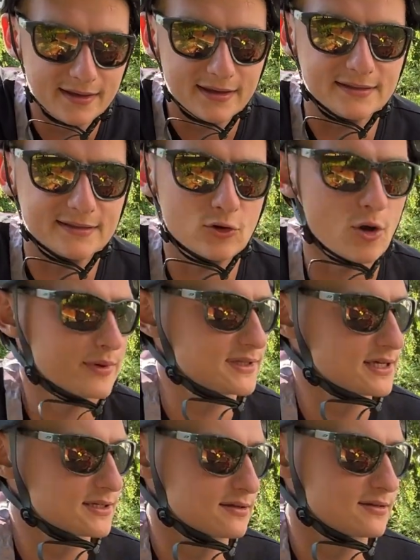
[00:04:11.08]
in the comment
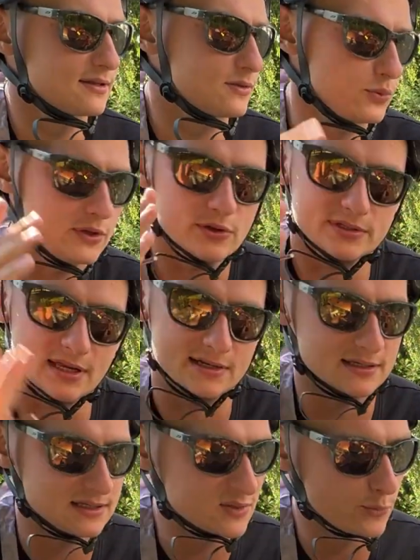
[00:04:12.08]
section that video
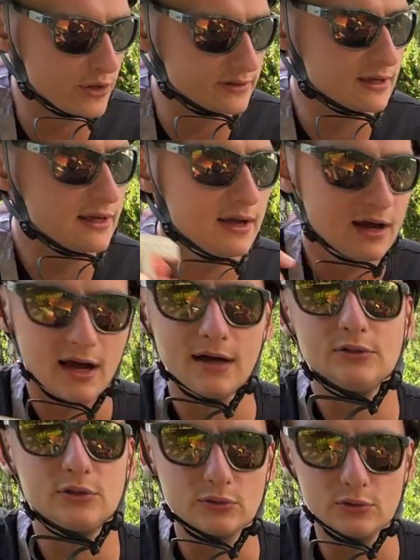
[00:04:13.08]
starts at this point,
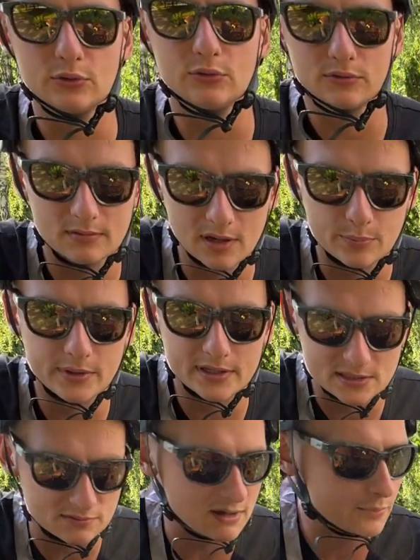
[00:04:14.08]
how to
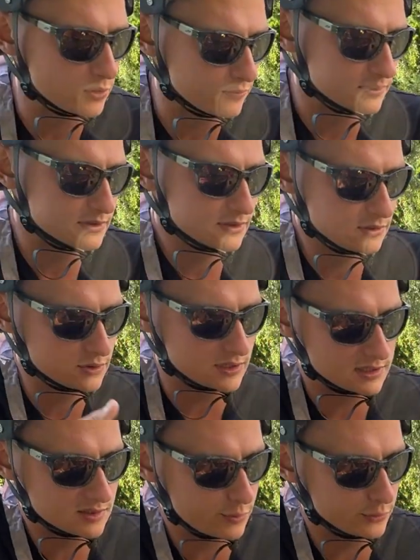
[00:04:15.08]
swap your wheels. You
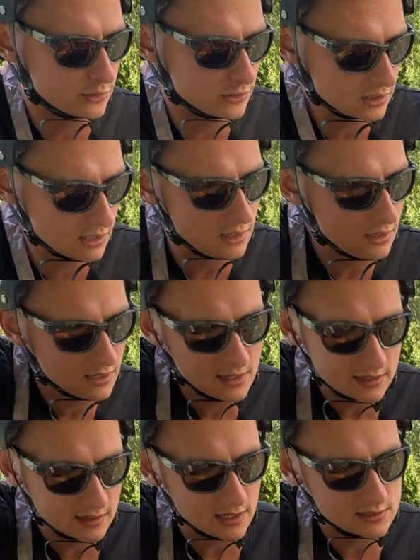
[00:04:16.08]
just put your key,
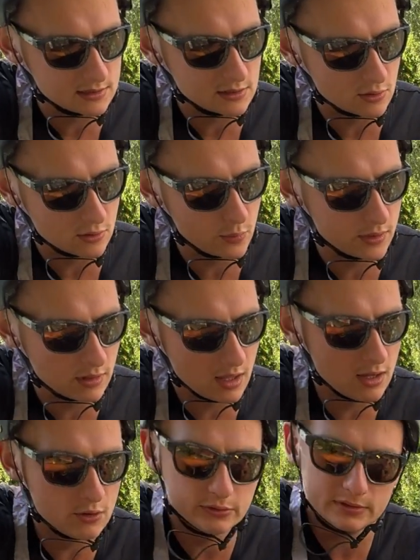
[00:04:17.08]
getting your wheel
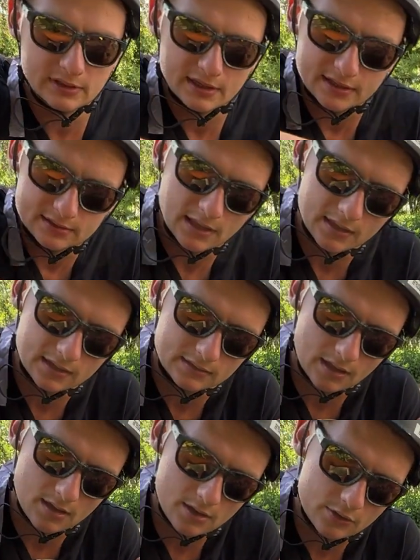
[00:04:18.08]
out, take
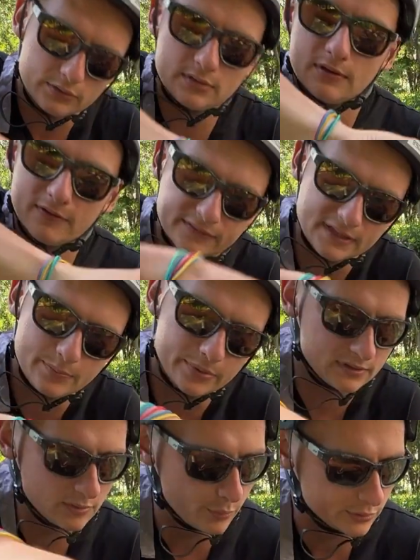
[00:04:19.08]
it out, flip
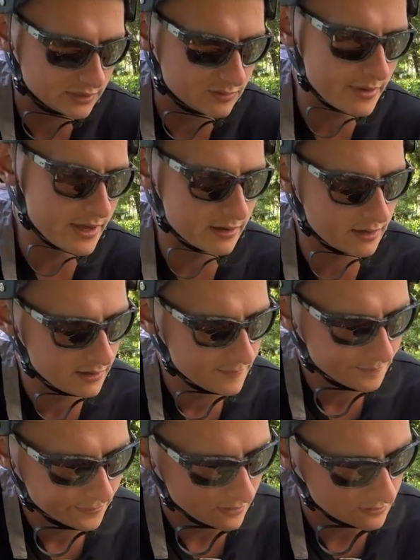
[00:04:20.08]
it, put it back,
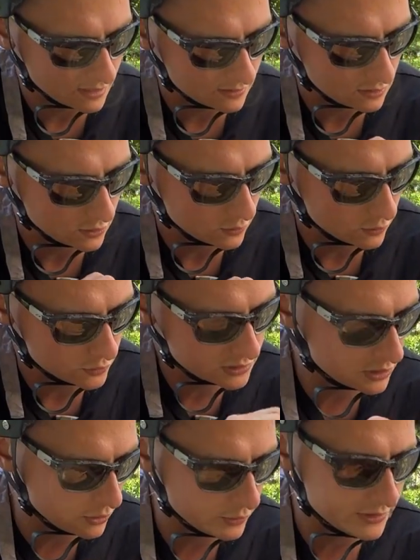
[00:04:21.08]
then you
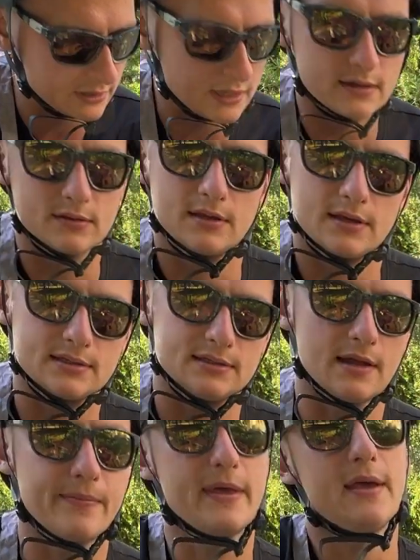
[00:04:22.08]
screw it and that's
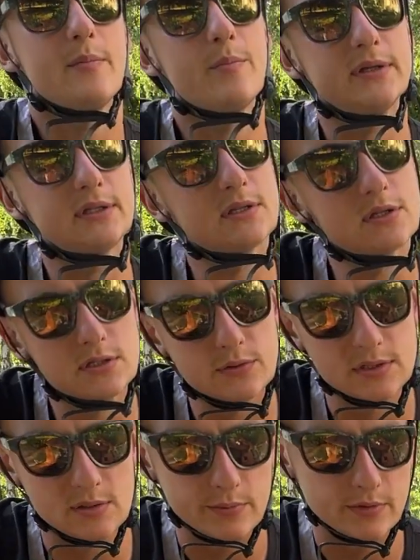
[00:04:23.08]
done. But it's not so
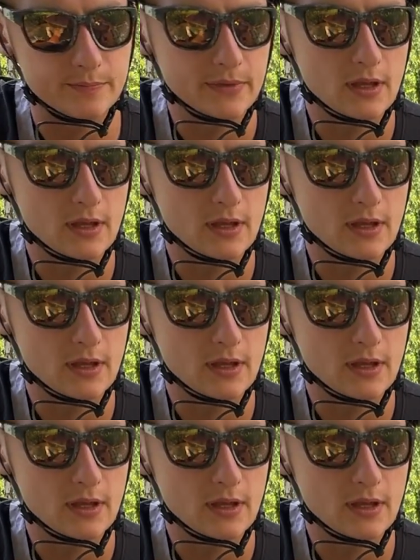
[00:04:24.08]
simple.